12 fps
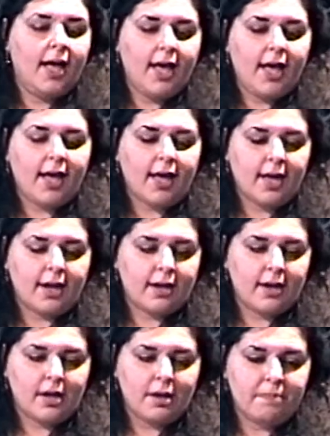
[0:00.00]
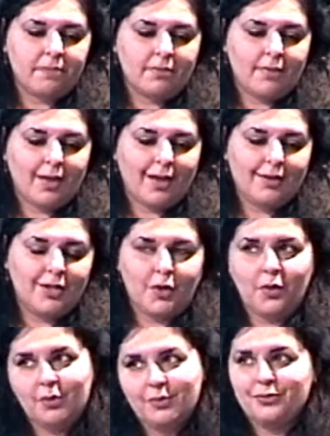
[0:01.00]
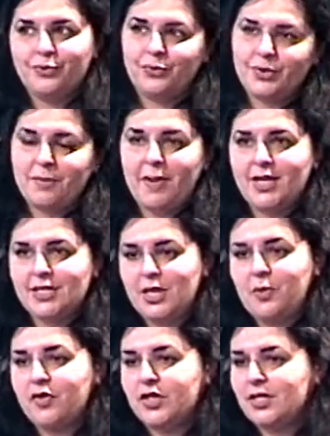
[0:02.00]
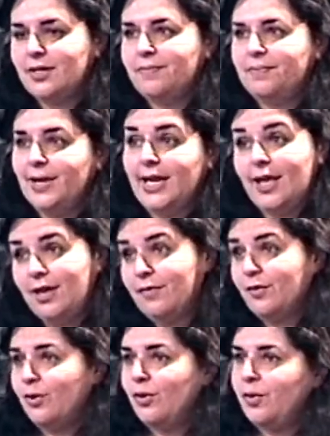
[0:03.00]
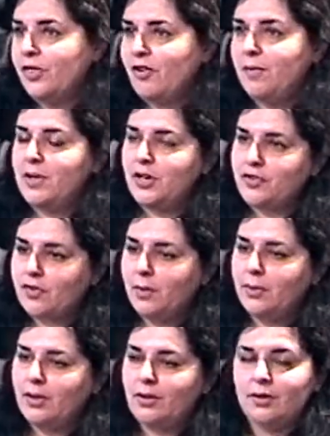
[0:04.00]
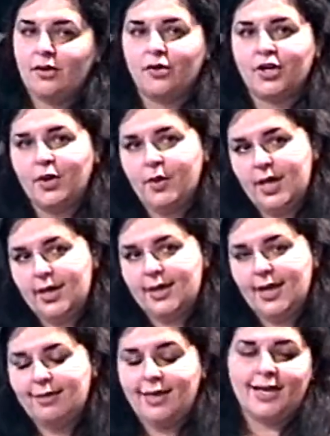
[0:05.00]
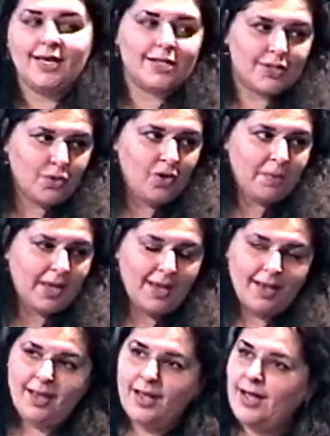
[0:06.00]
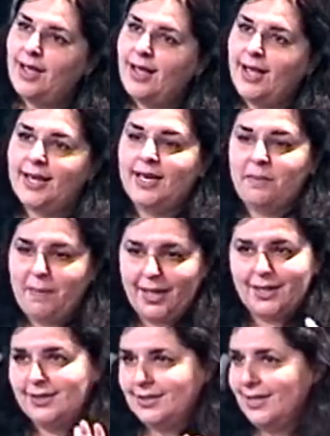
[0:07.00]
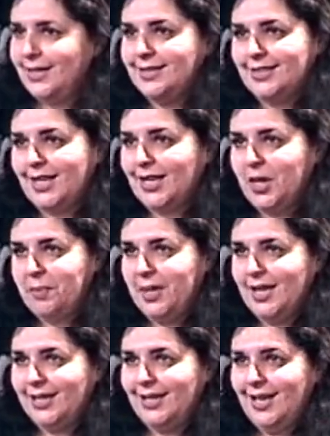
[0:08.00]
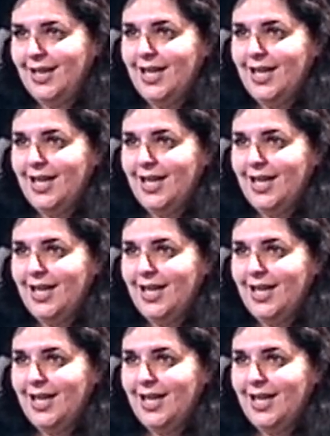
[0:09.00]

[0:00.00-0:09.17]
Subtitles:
and, you know, debating whether to leave or whether I'd be in trouble or go in, and then he saw me and he beckoned and he said, come in.